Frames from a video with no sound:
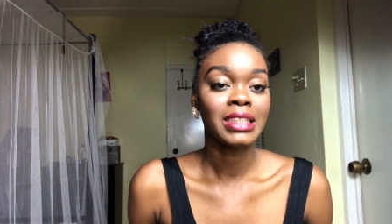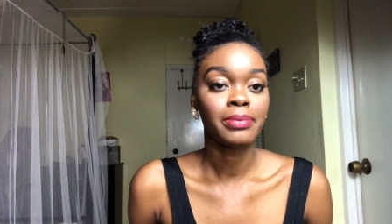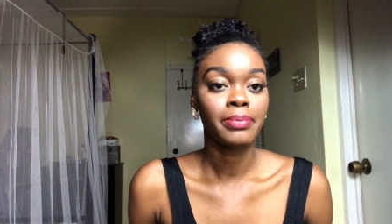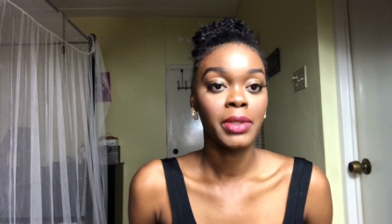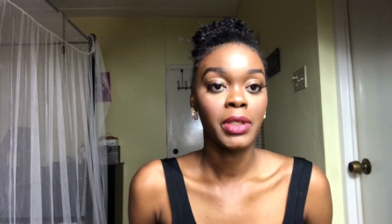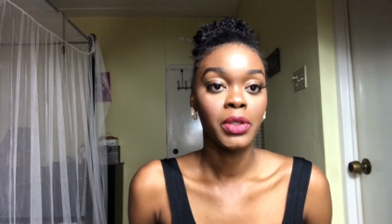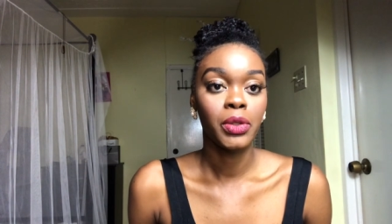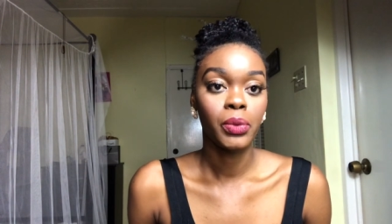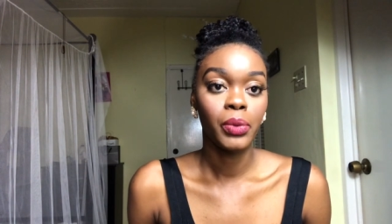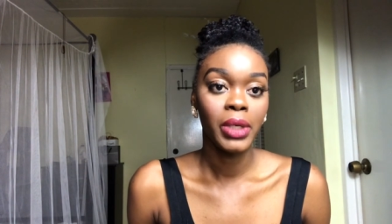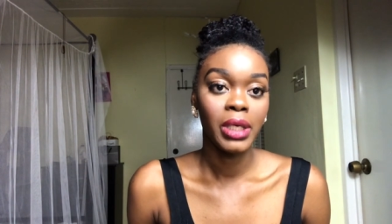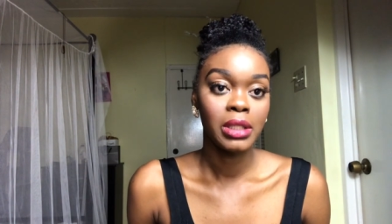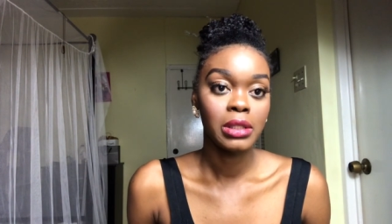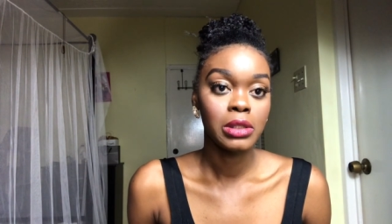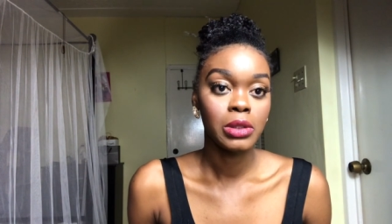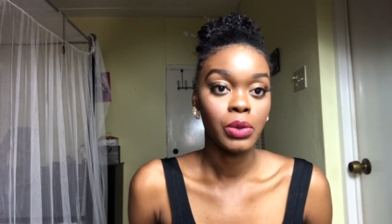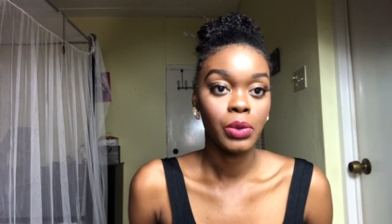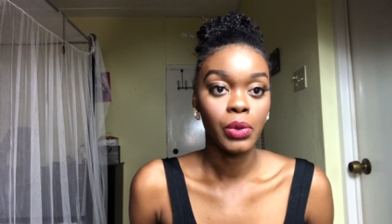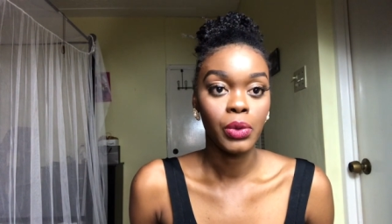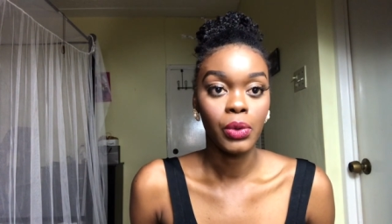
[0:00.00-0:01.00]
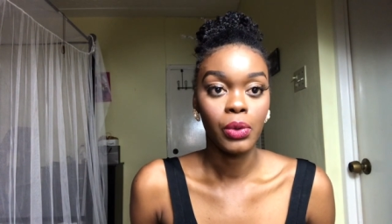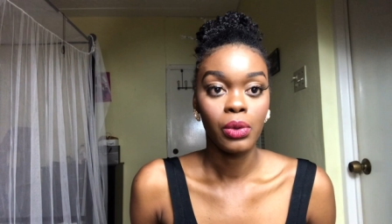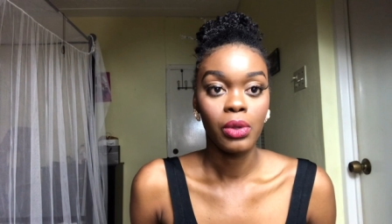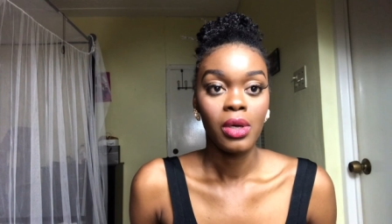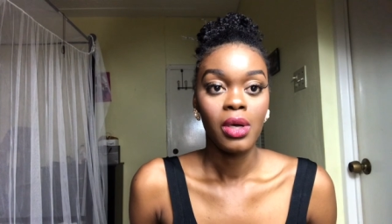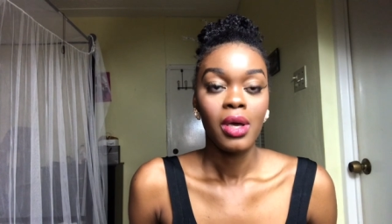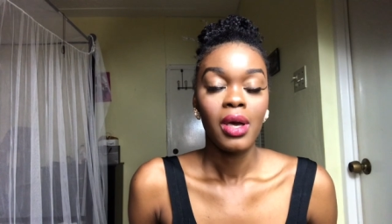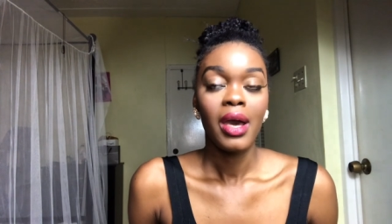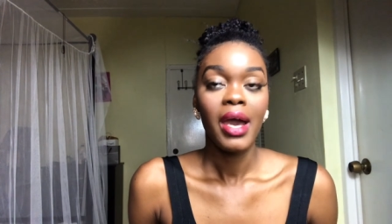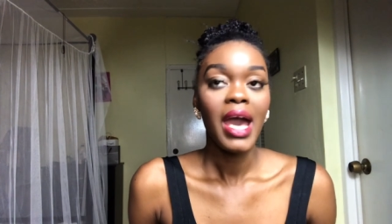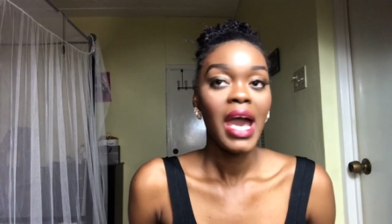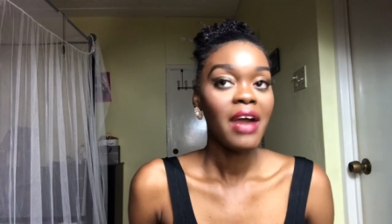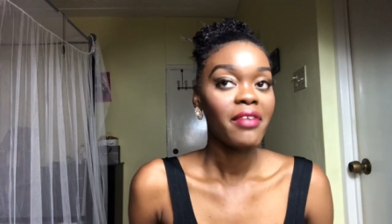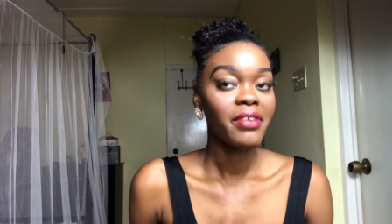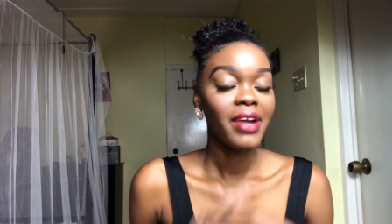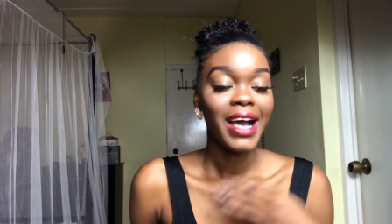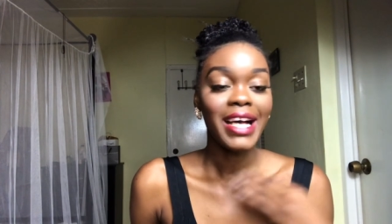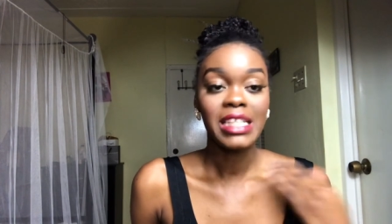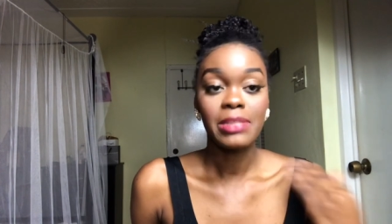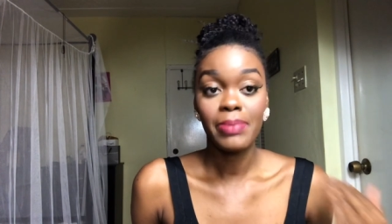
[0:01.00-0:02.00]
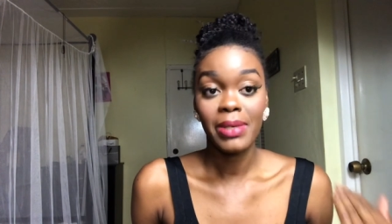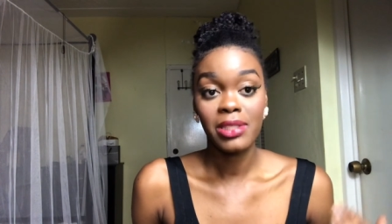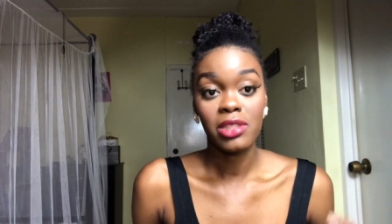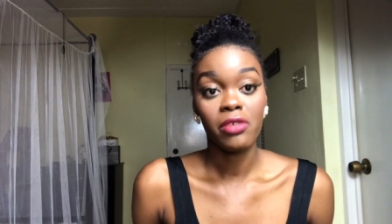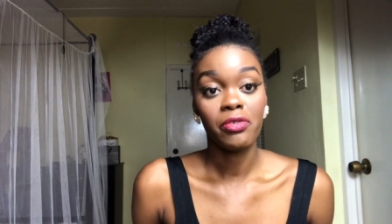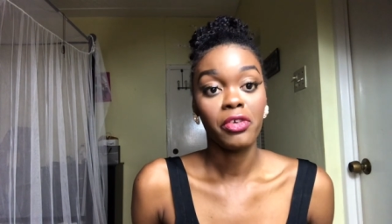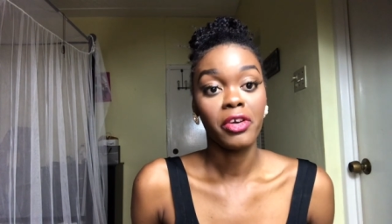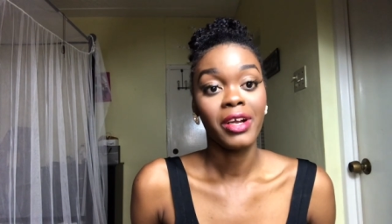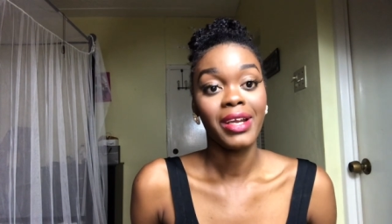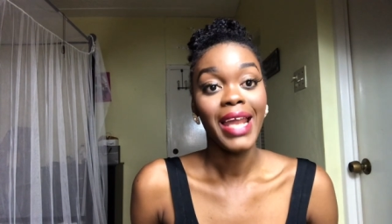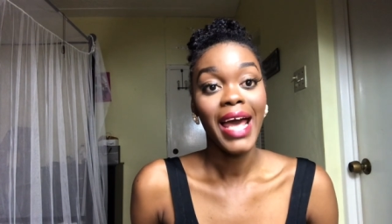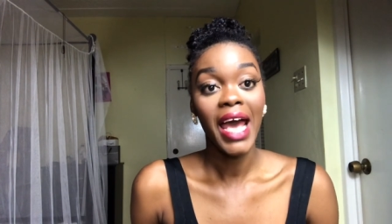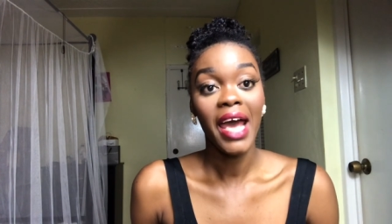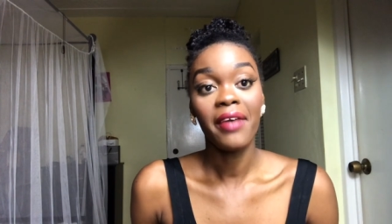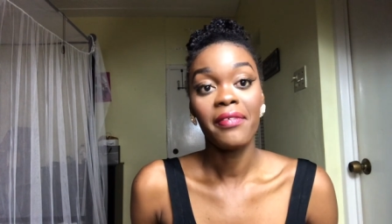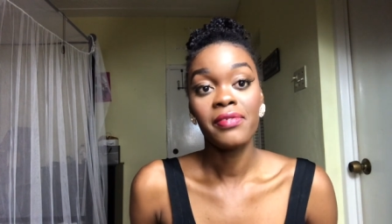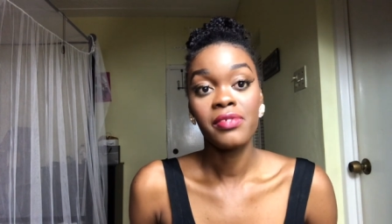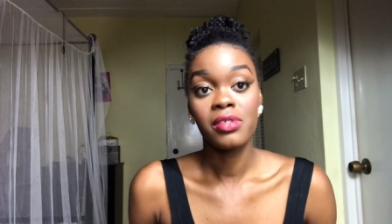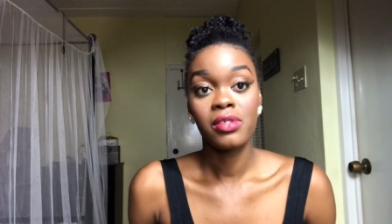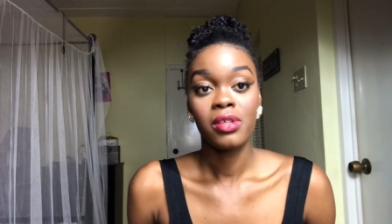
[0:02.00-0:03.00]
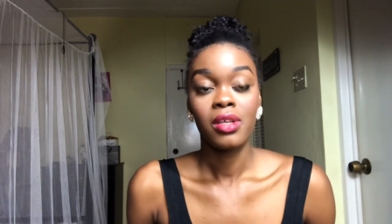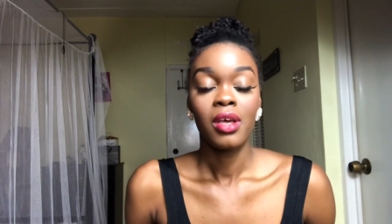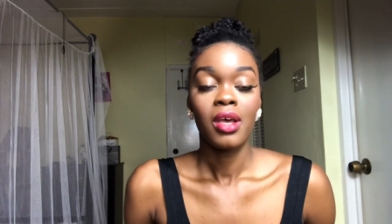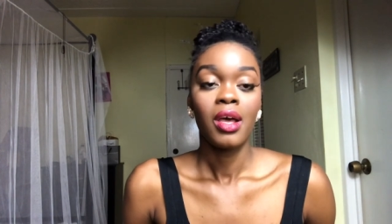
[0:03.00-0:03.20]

been doing to every aspect of our lives.